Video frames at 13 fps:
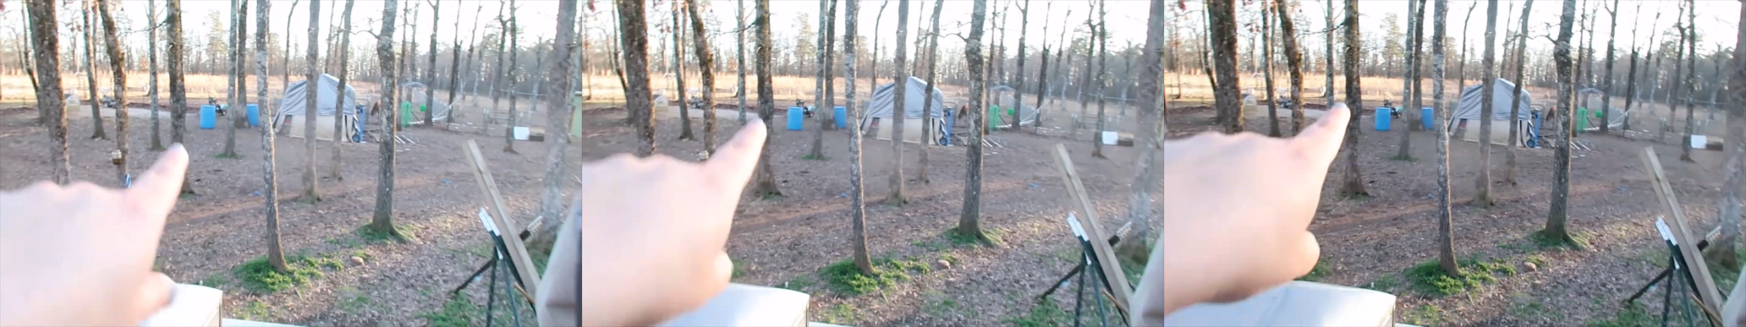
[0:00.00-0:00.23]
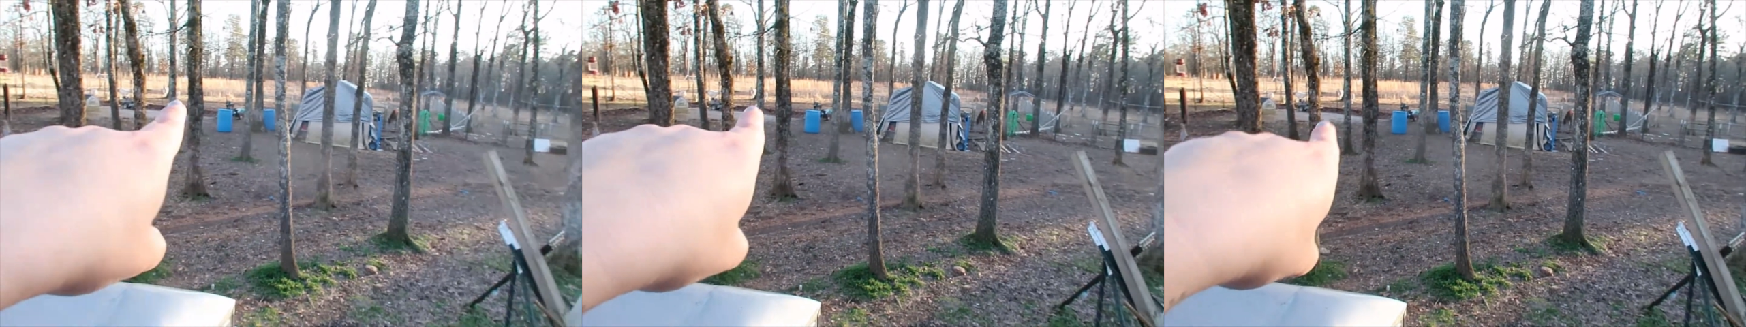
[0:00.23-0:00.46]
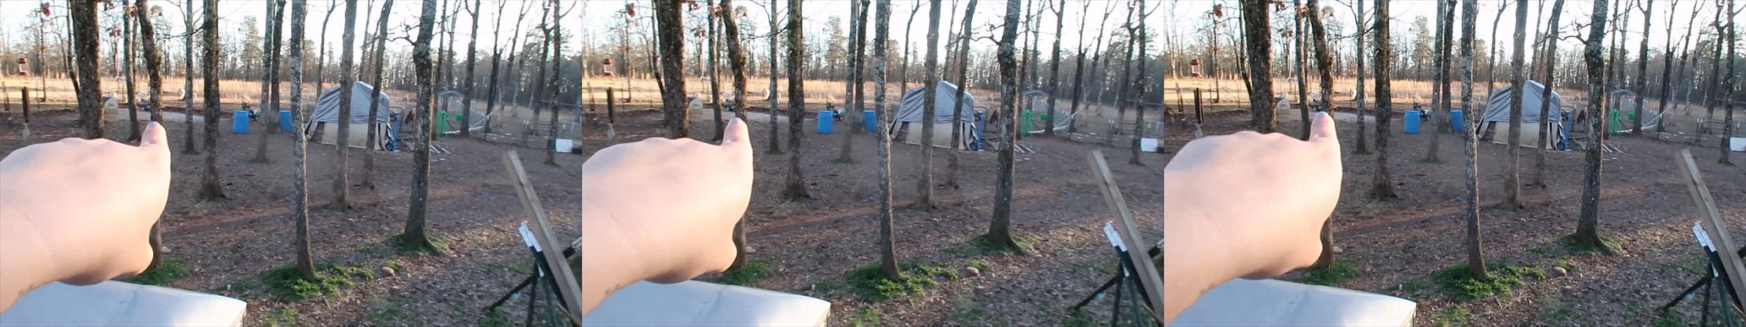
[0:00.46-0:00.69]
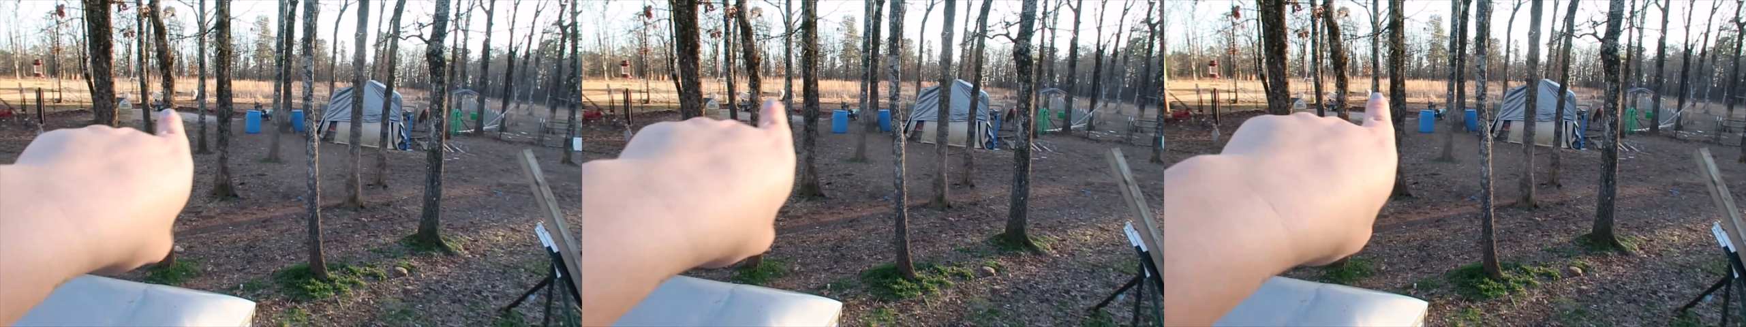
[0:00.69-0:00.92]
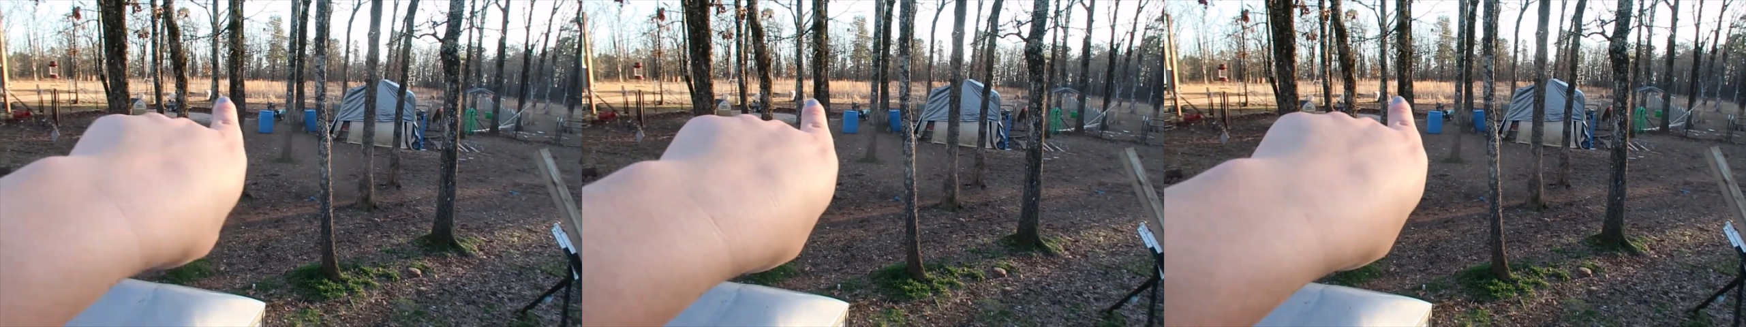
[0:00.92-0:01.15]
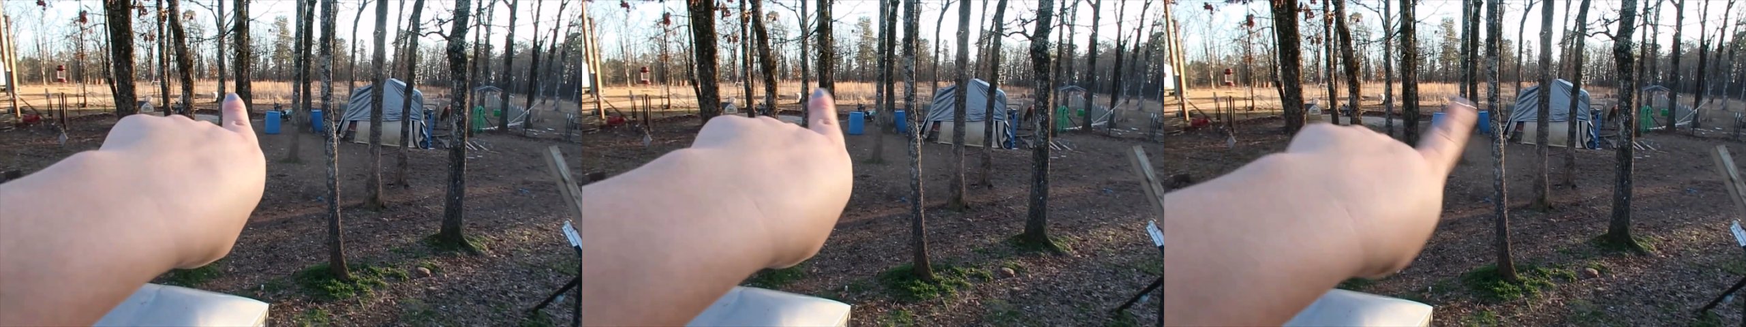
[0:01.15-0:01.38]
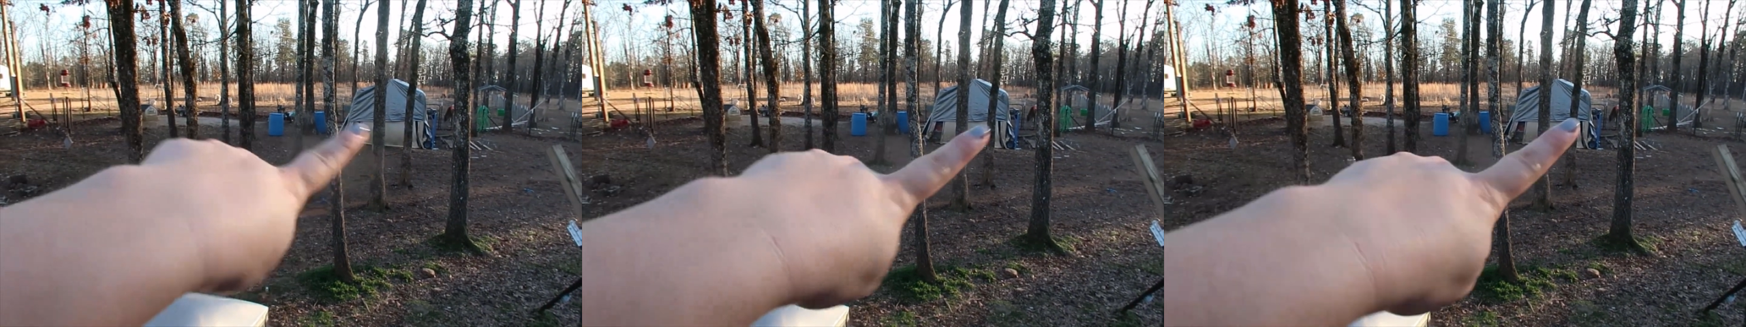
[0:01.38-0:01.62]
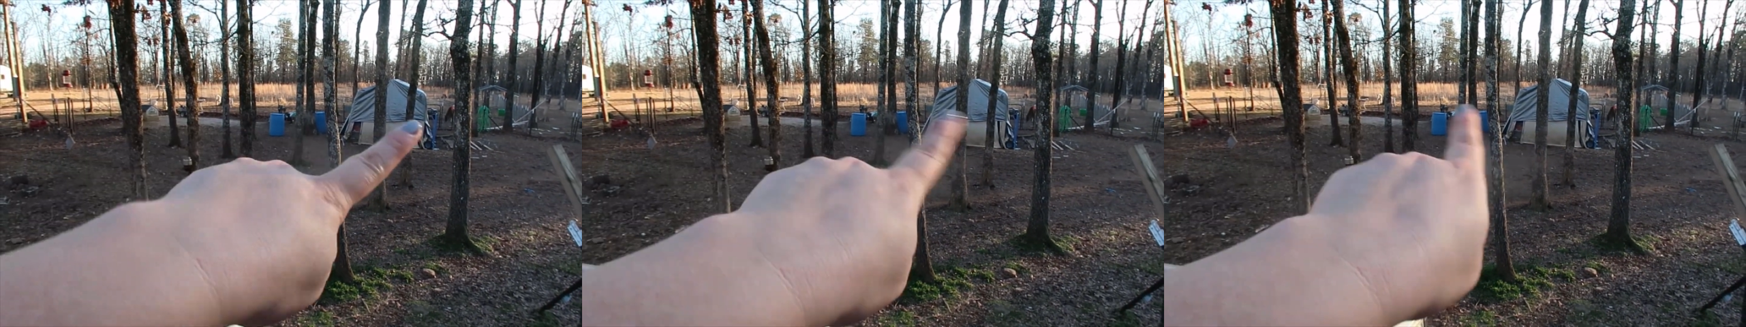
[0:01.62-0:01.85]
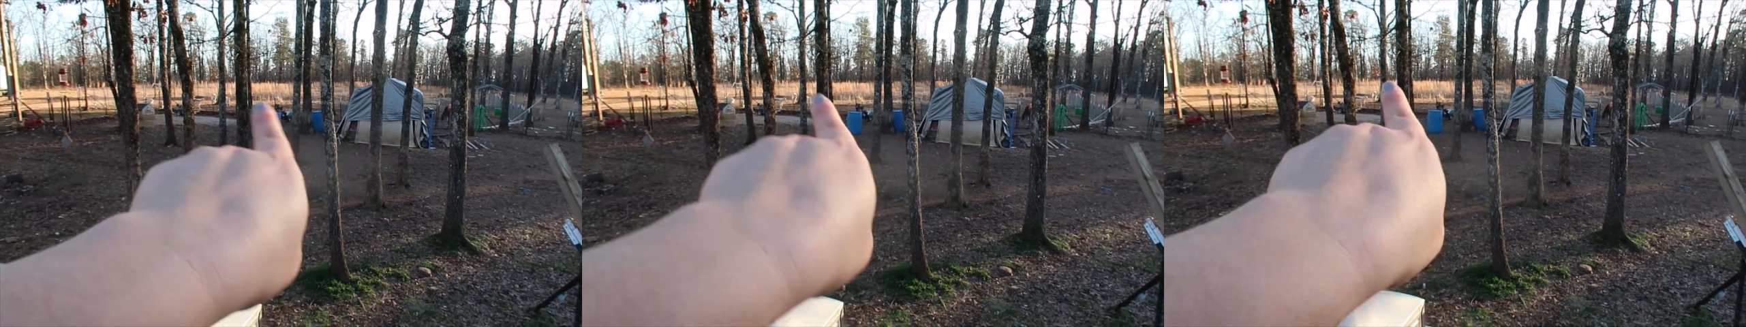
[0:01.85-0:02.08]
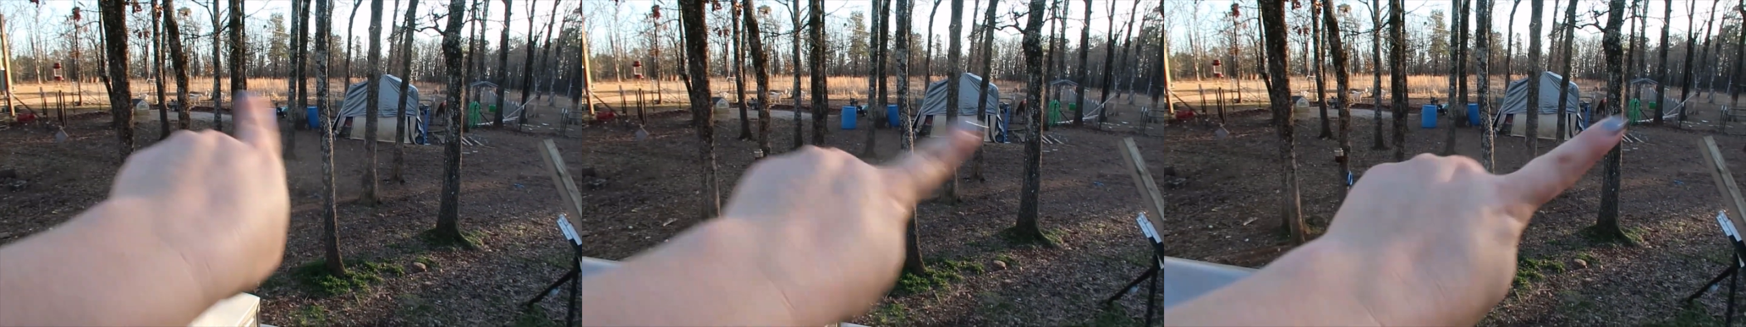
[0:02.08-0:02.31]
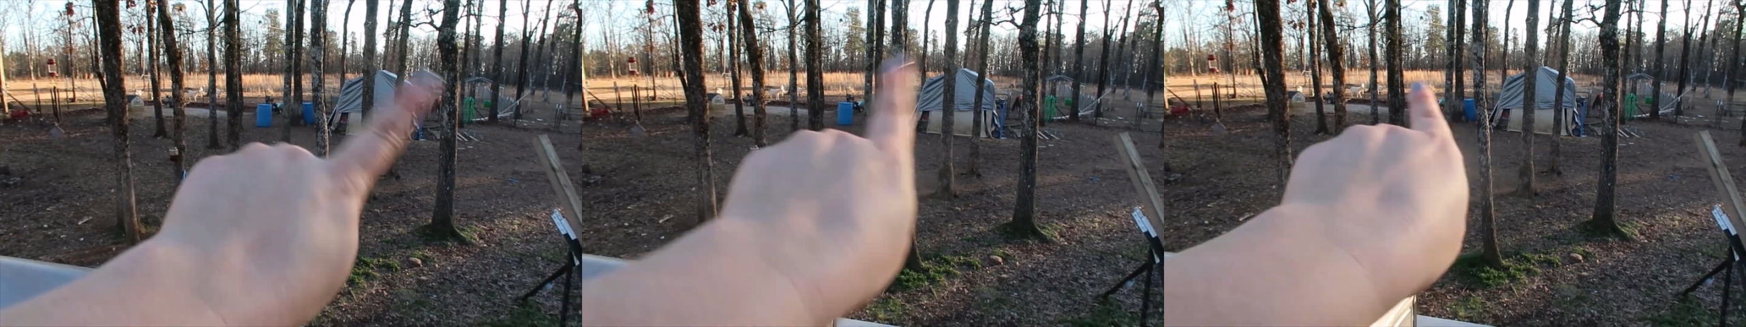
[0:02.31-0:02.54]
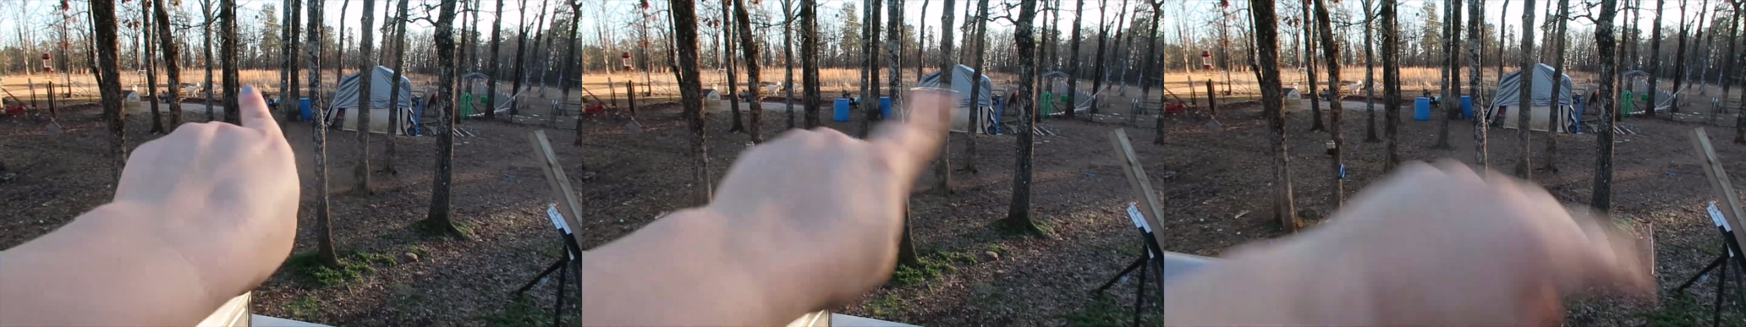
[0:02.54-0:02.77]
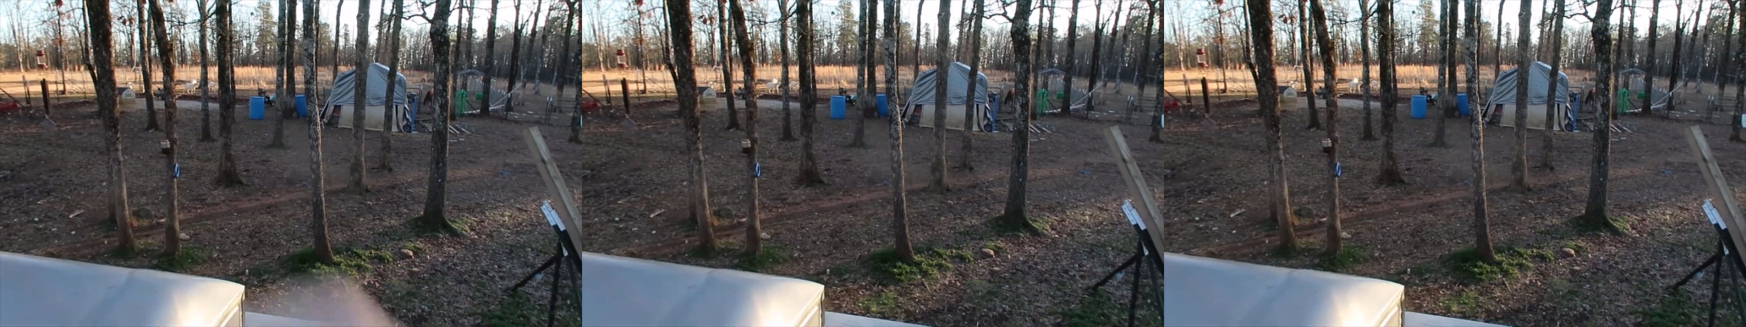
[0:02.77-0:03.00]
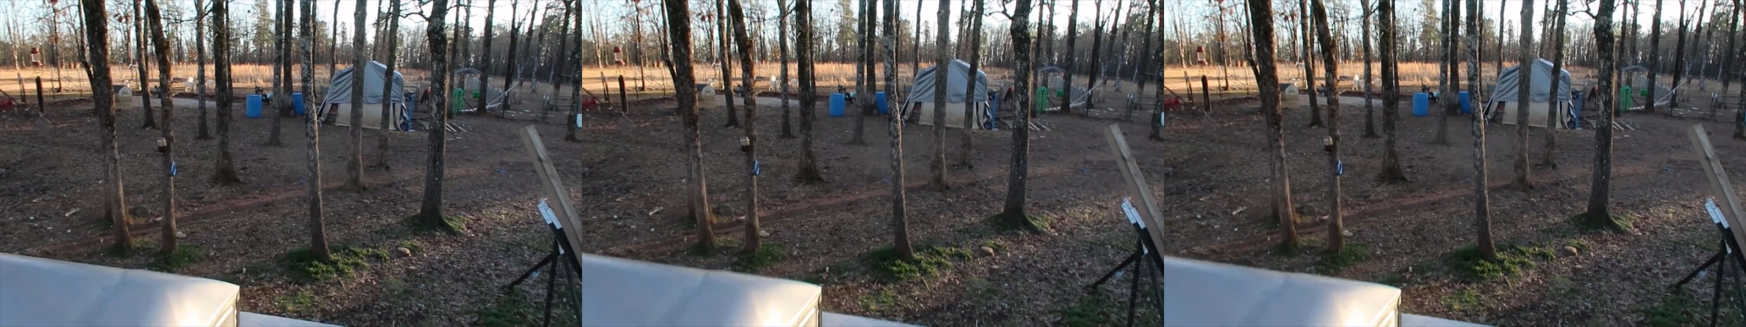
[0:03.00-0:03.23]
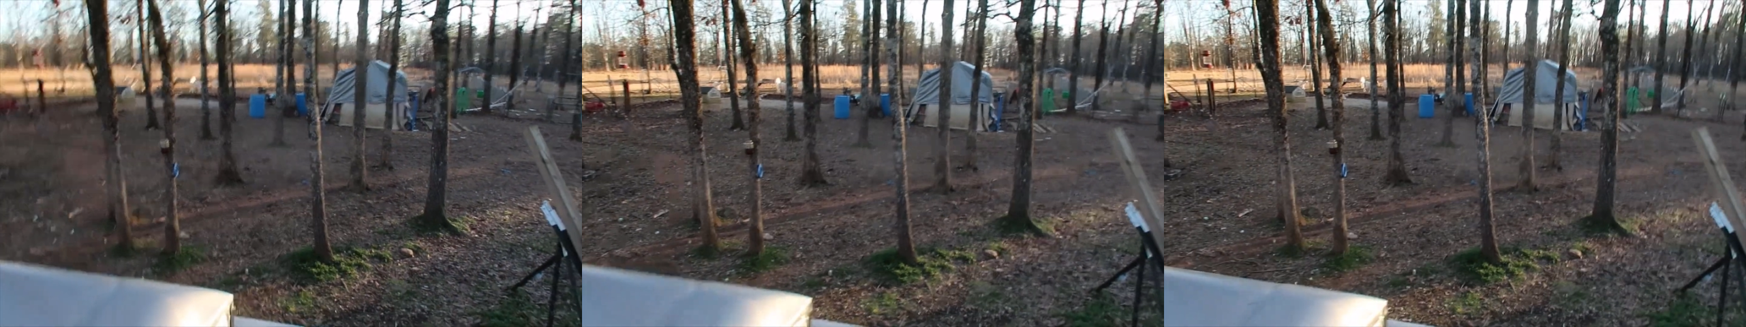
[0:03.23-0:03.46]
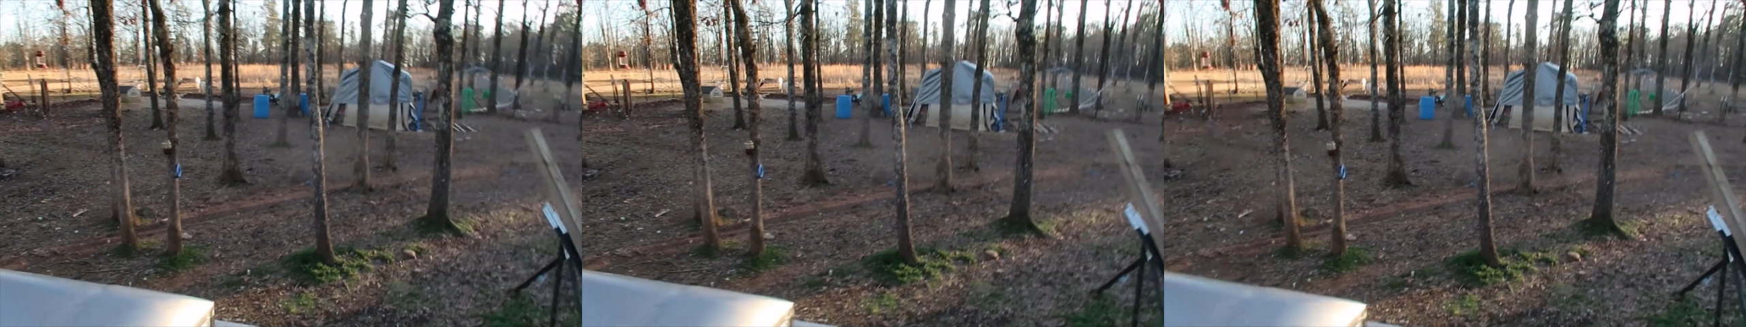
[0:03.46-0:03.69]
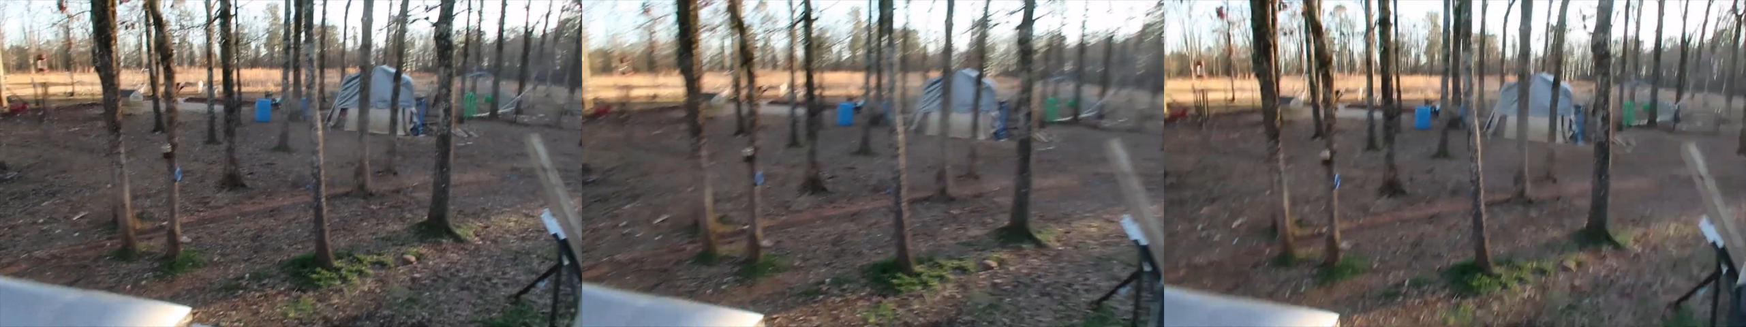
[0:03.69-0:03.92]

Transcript: (no speaker visible)